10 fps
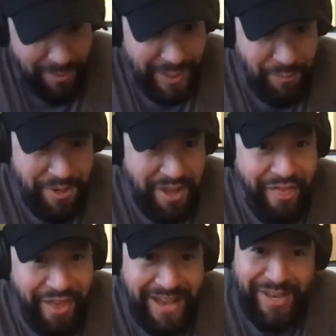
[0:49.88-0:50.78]
I want to
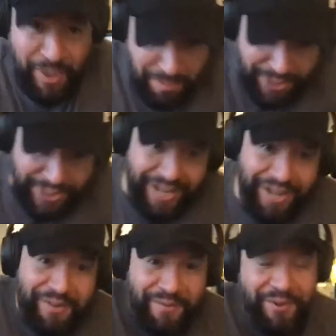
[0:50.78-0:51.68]
thank you,
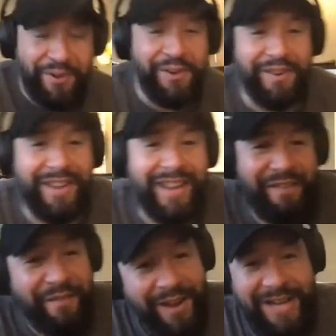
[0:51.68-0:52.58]
Michelle, for
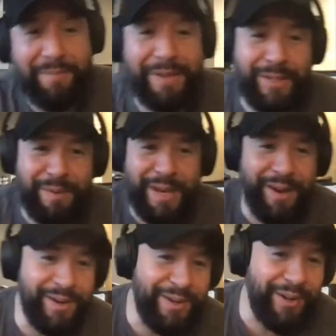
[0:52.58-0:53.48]
inviting me to be
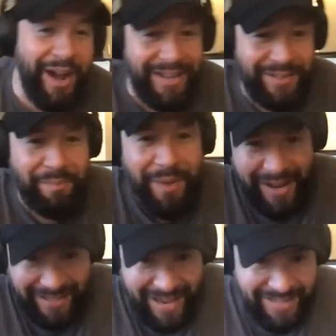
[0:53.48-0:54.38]
on your awesome
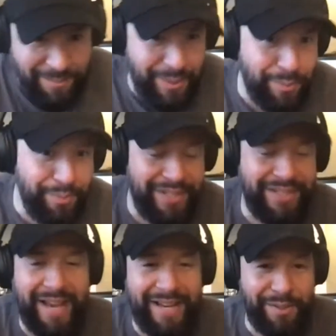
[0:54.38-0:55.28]
podcast. I'm super
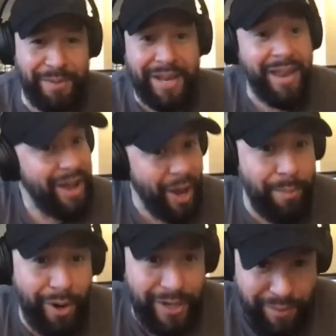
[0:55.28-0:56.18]
excited to be a
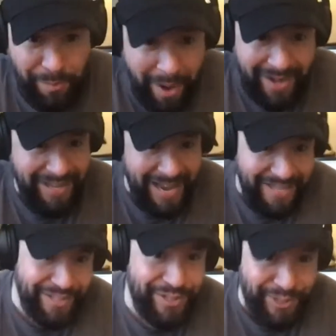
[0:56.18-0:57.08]
part of your
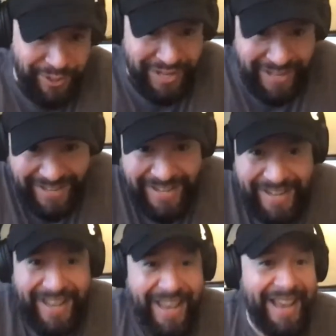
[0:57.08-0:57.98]
podcasting journey.
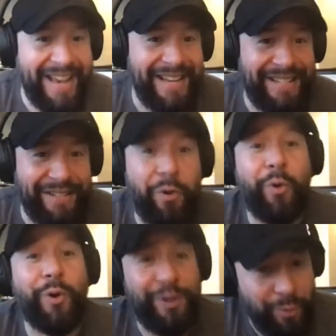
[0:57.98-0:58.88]
And of
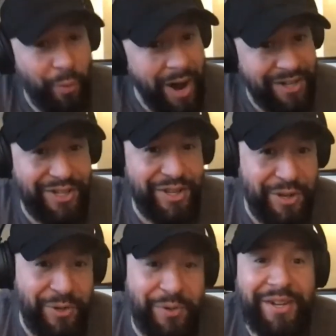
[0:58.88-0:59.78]
course, watching
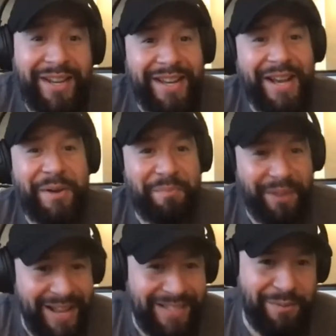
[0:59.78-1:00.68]
you
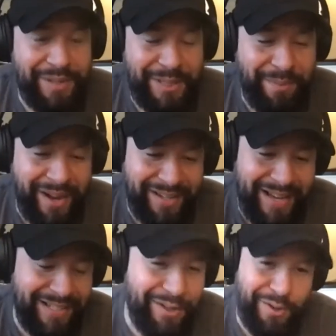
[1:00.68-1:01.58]
blossom with this
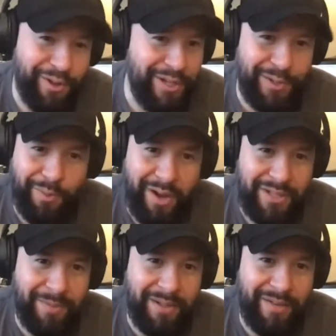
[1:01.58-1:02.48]
podcast. I know going to do
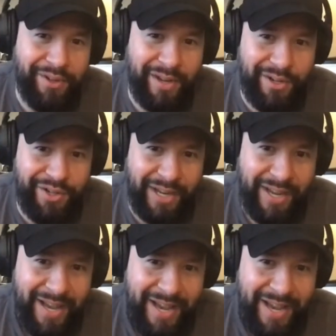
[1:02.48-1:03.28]
awesome. I love your energy.